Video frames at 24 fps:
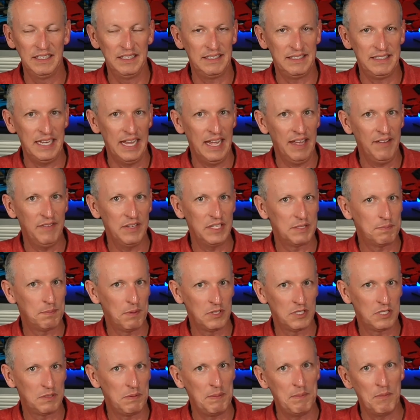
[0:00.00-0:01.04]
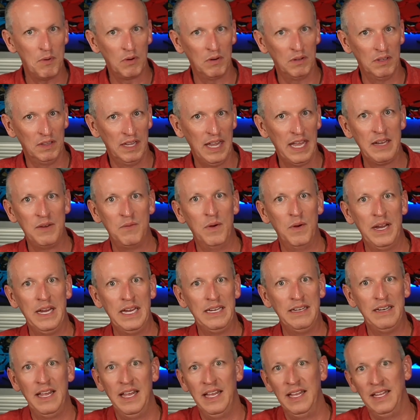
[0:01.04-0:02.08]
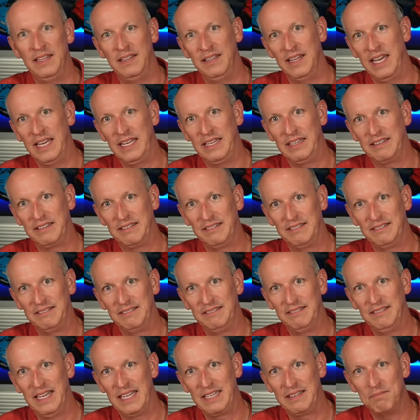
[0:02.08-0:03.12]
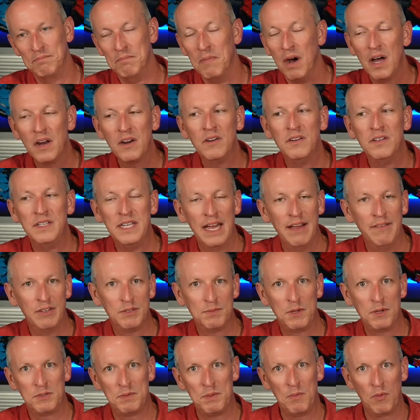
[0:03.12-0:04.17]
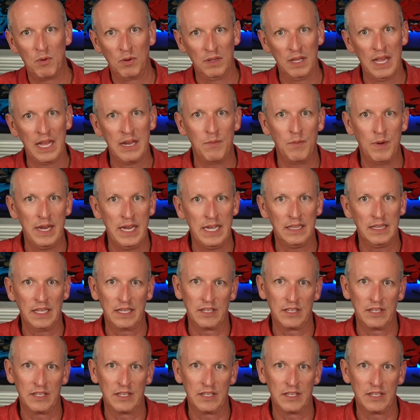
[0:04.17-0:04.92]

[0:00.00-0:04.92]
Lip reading: dev is supposed to be more lightweight, and like modern dev is supposed to be more lightweight, like